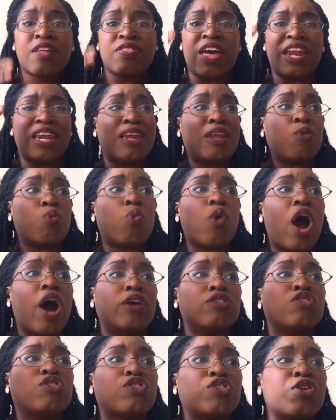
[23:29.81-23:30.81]
that
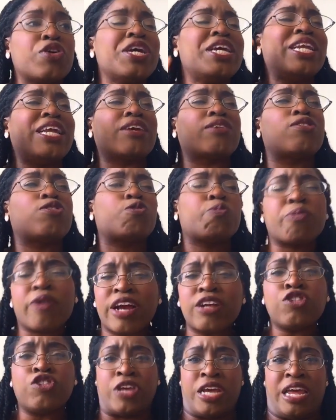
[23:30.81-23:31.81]
a certain
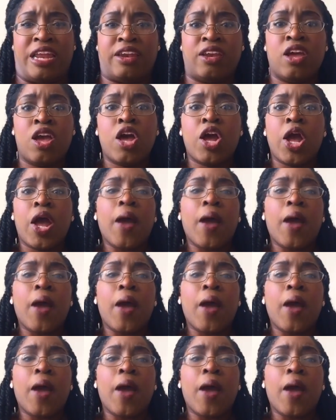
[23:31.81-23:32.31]
expression